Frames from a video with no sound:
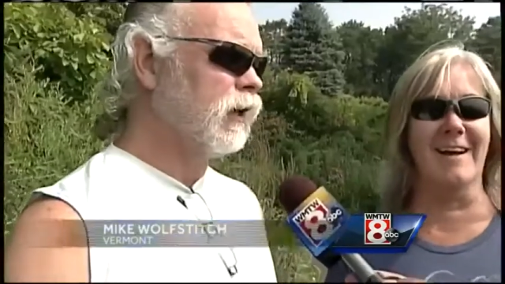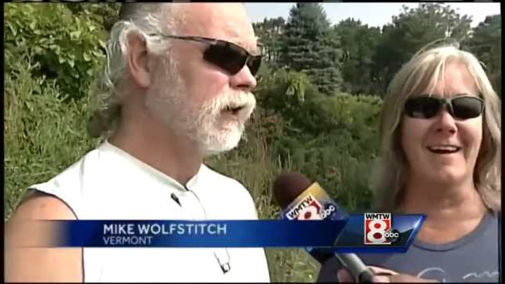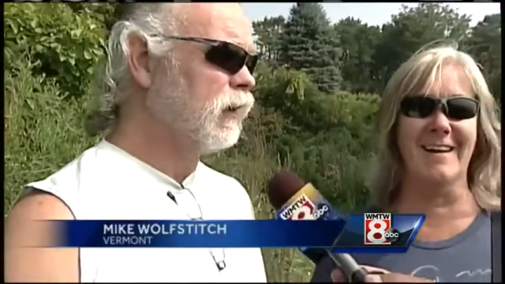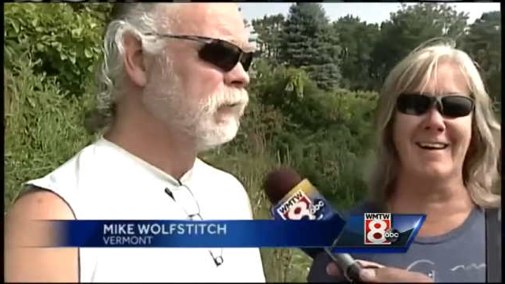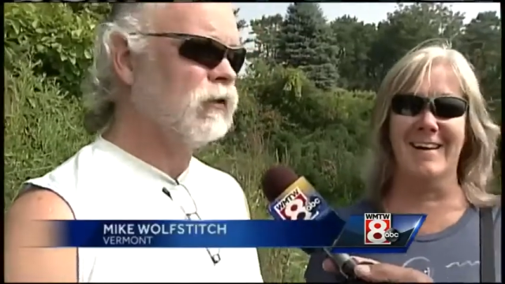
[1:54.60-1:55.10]
Speaker 1: yeah,
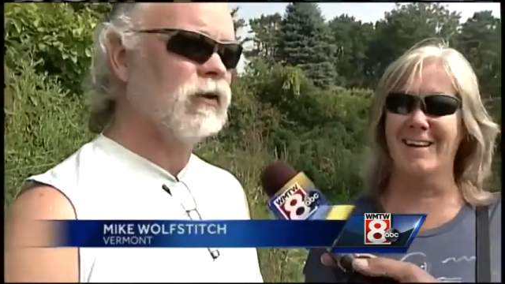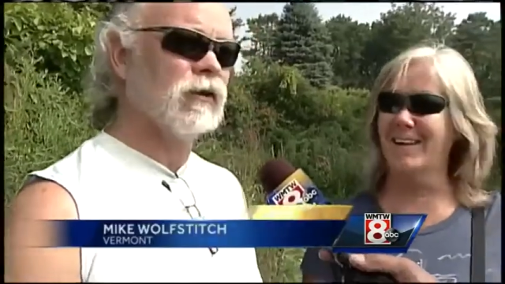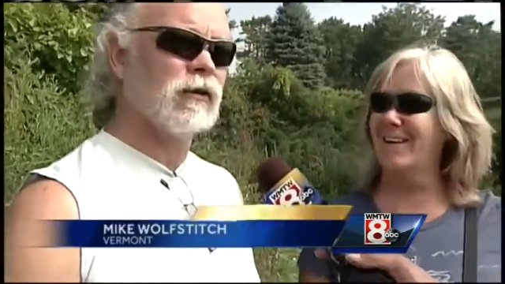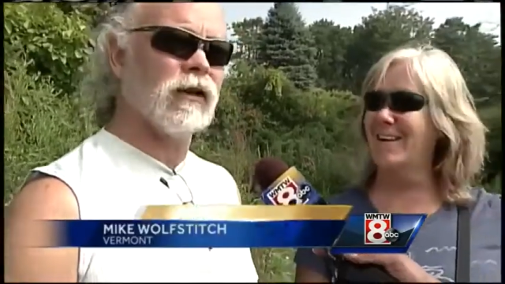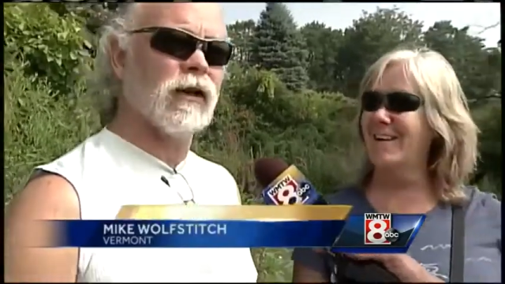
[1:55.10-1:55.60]
that makes it
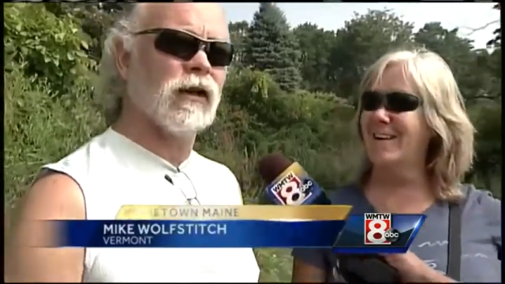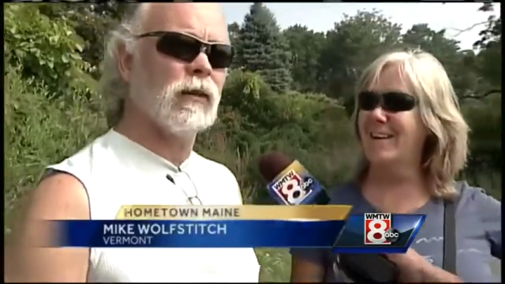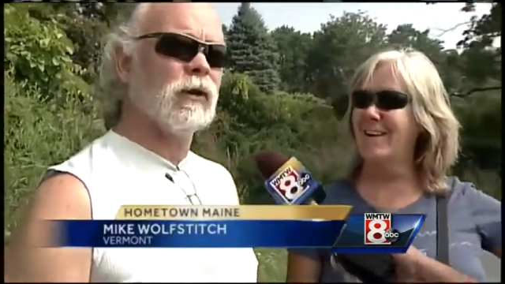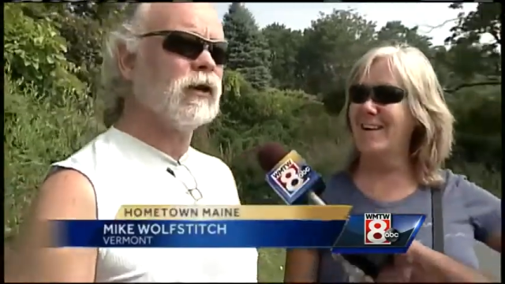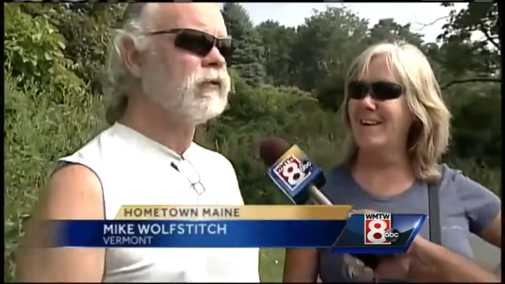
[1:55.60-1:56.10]
uh, a little
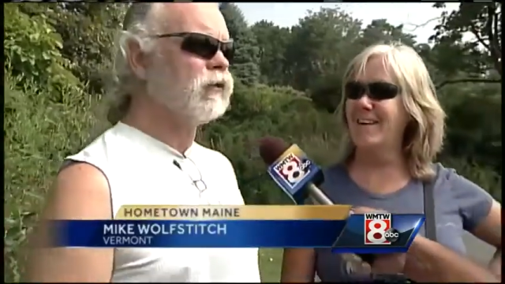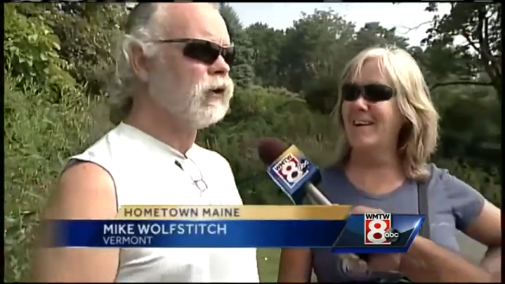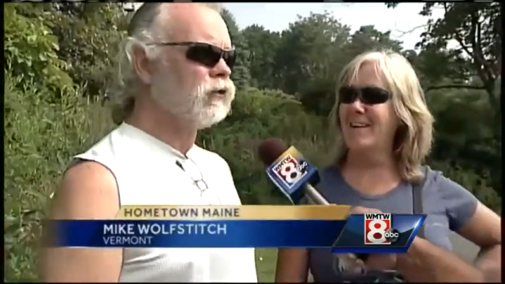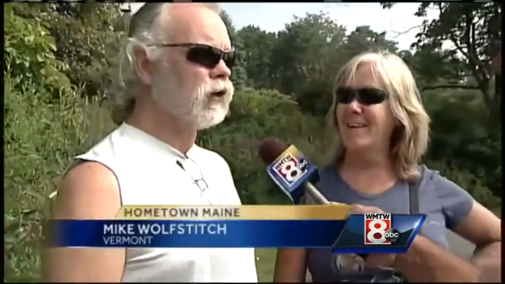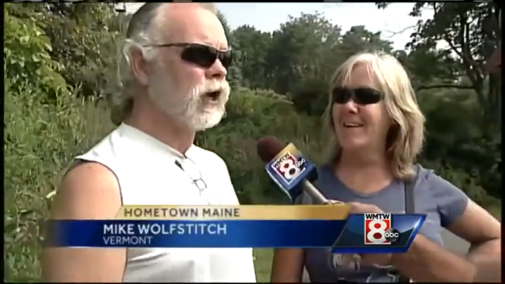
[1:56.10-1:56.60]
bit different
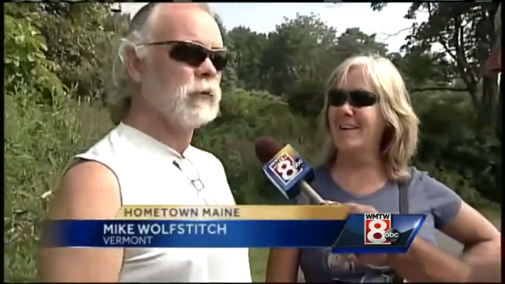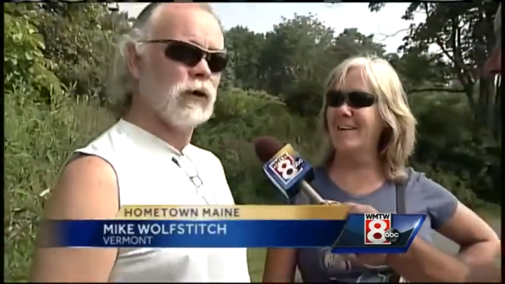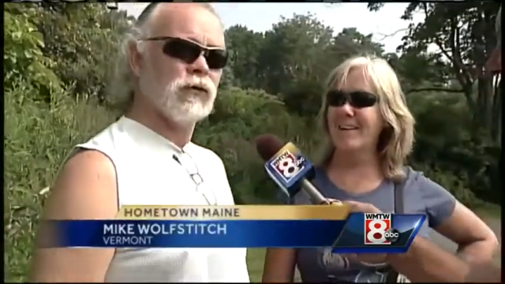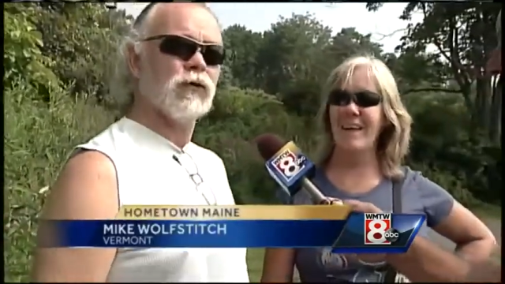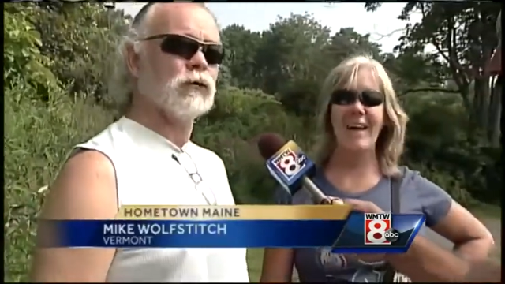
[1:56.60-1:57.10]
each time, and
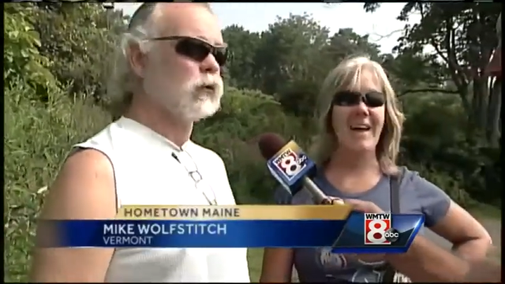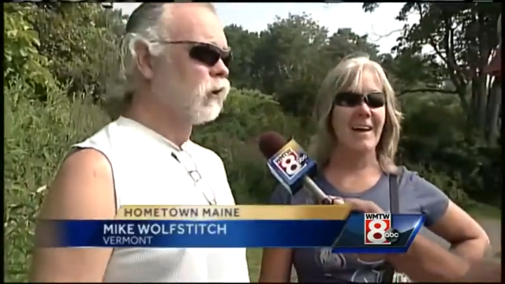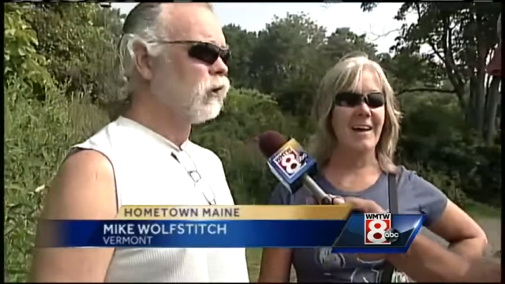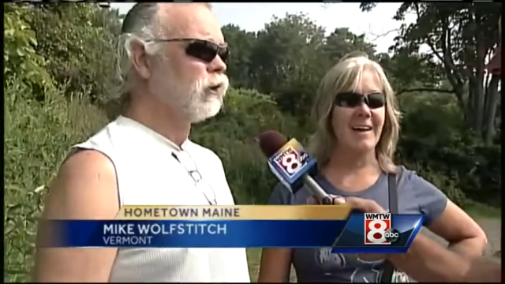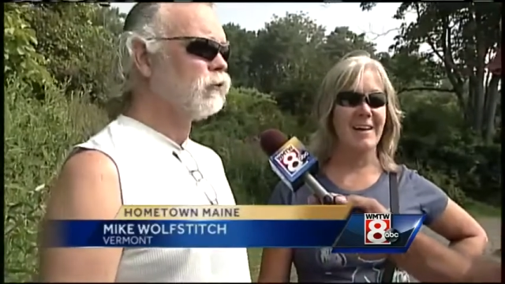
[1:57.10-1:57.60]
this yeah. is one of
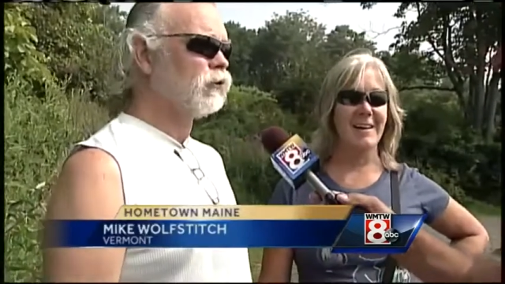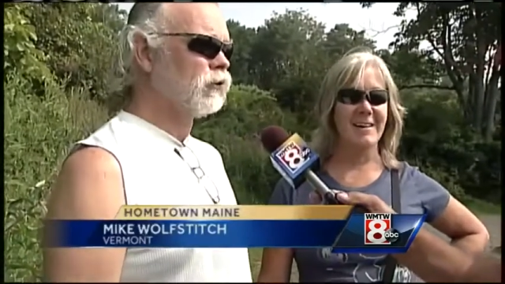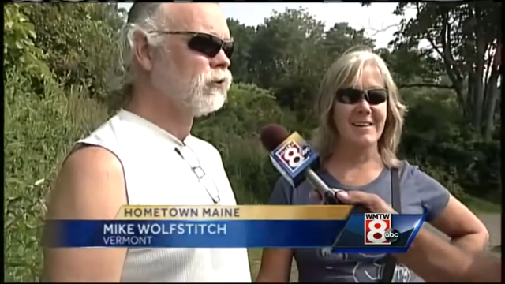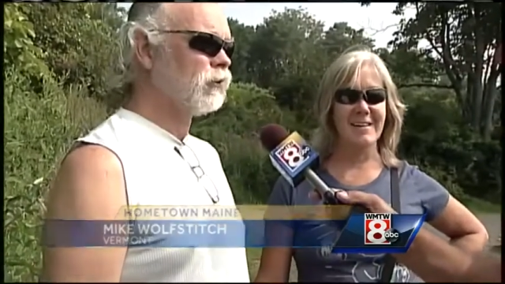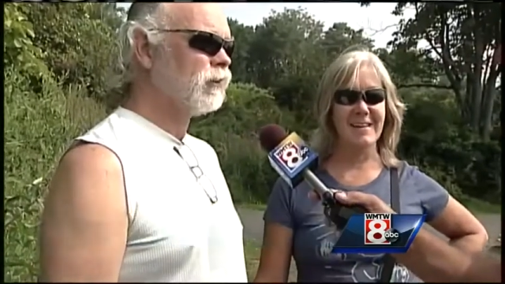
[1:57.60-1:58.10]
the
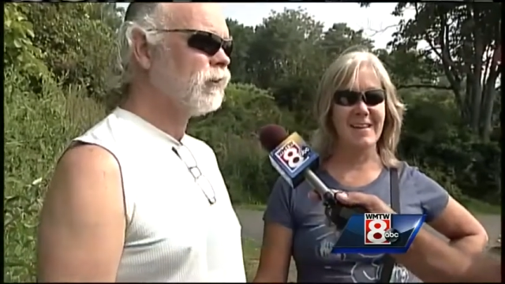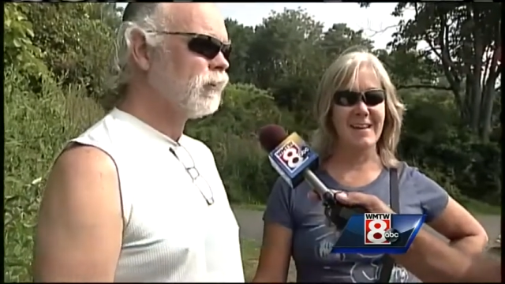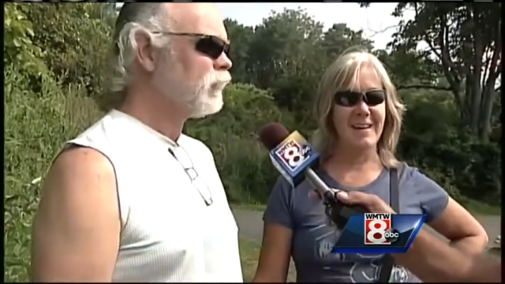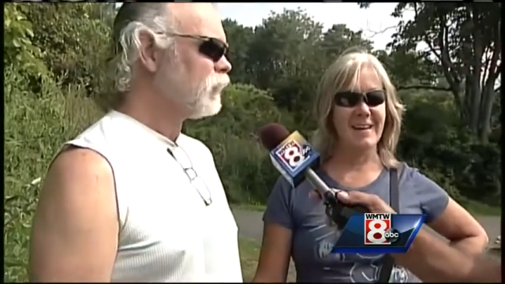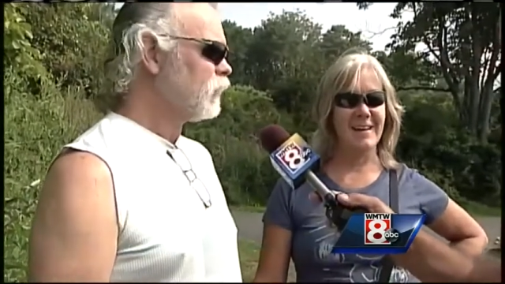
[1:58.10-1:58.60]
differences.
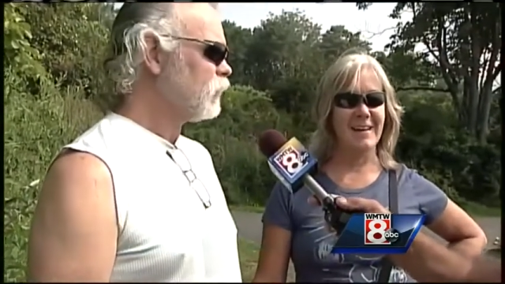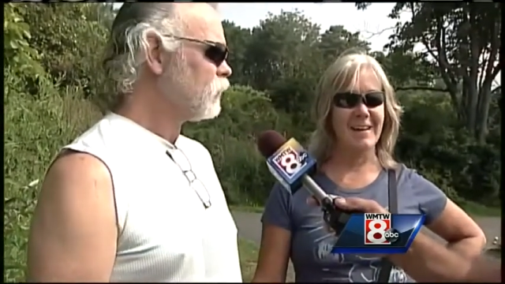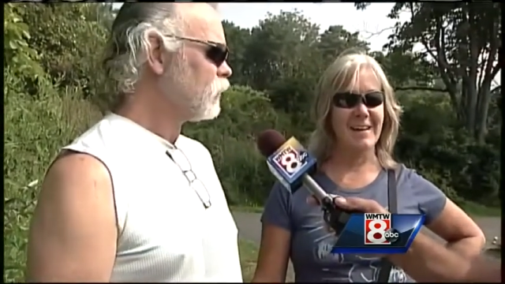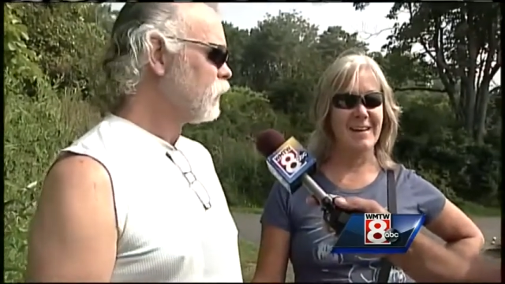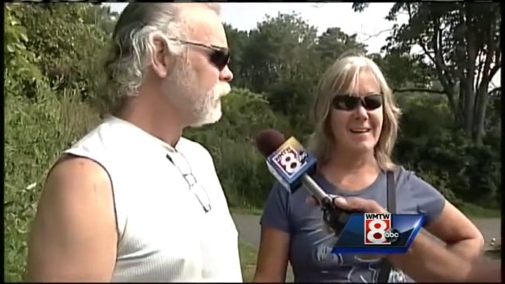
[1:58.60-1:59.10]
Yeah. And that's a
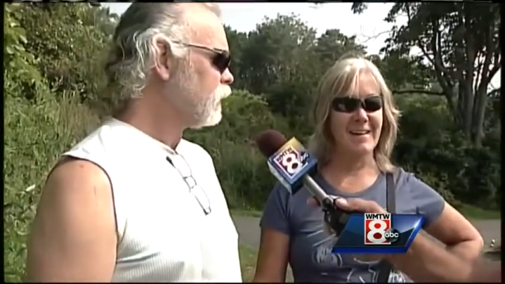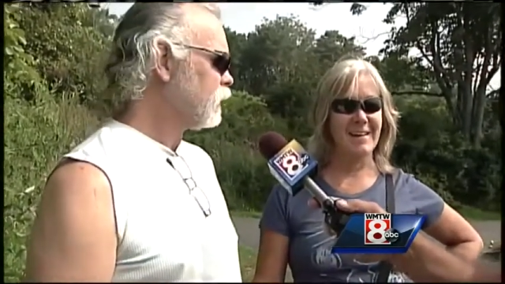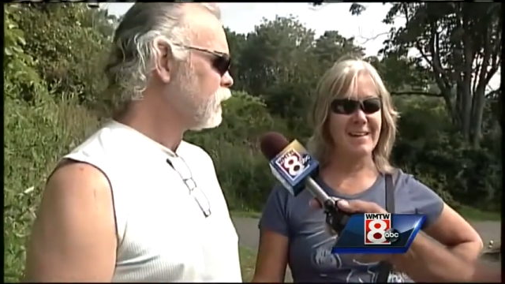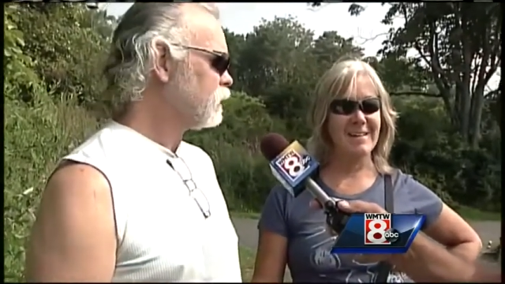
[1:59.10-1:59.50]
great thing.